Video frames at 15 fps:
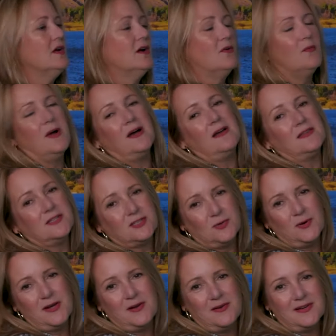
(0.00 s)
Well, the
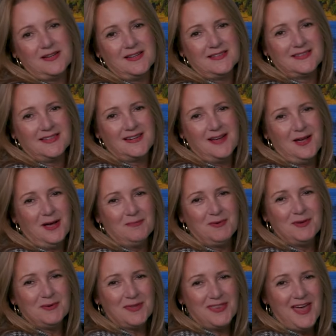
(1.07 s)
Toyota is going to help
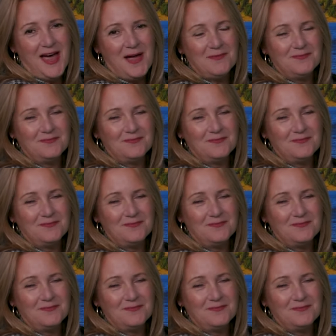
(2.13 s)
you with that.